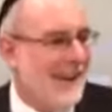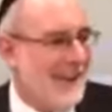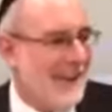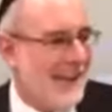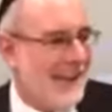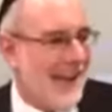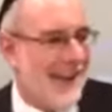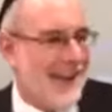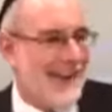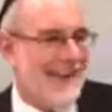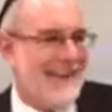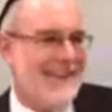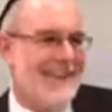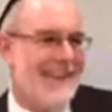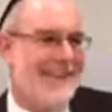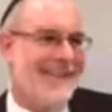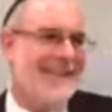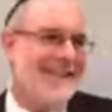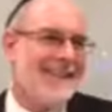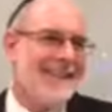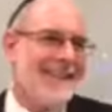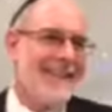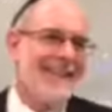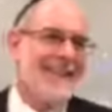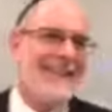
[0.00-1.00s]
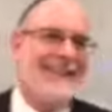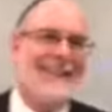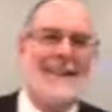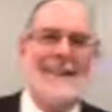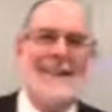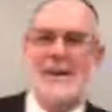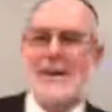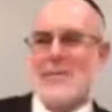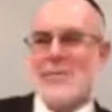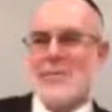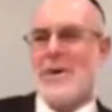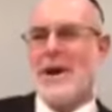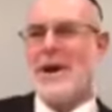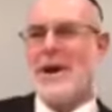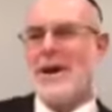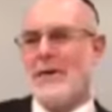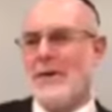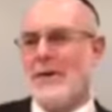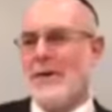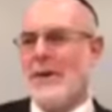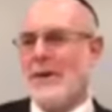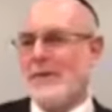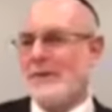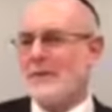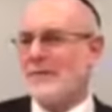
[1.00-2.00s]
right? We got to
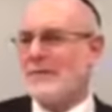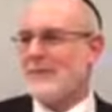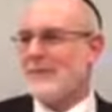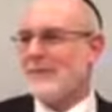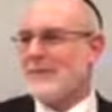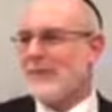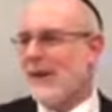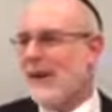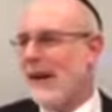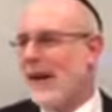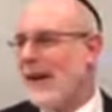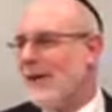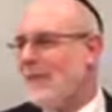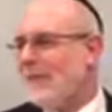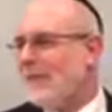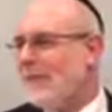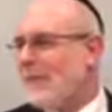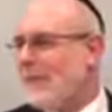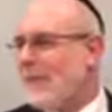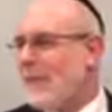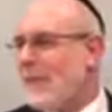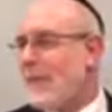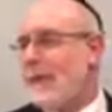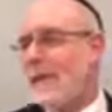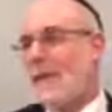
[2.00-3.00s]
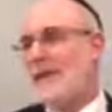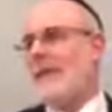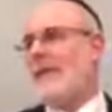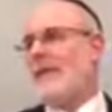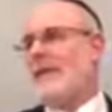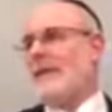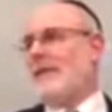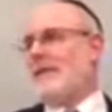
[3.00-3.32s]
do this. Okay? Yeah.